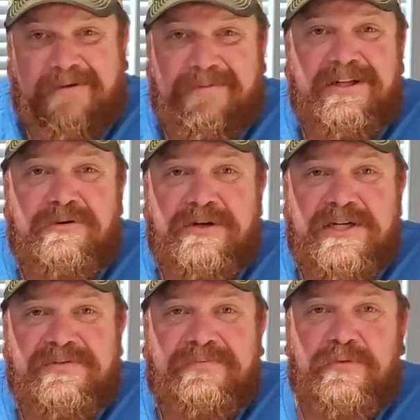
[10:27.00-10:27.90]
I've been doing
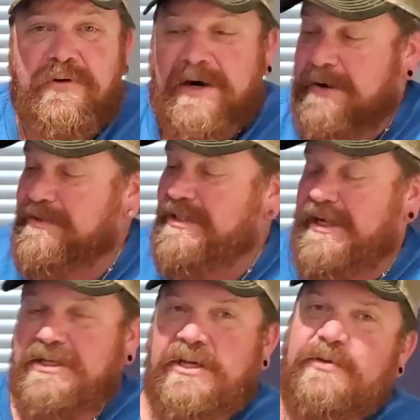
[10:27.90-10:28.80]
this for 4 hours.
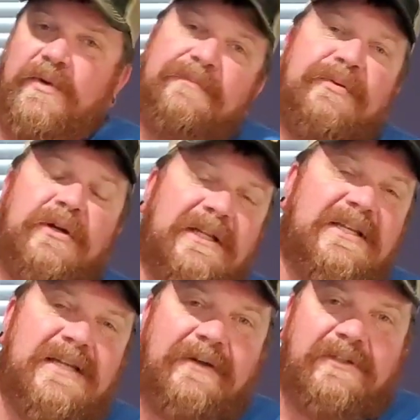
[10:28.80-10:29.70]
I just went to pull
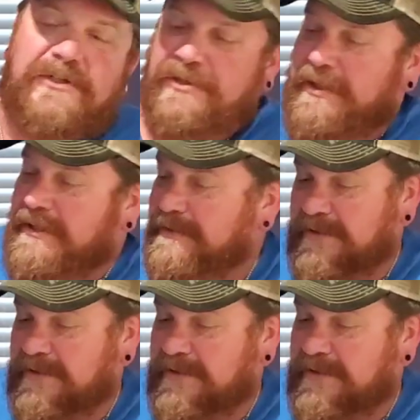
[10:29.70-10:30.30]
these out the truck.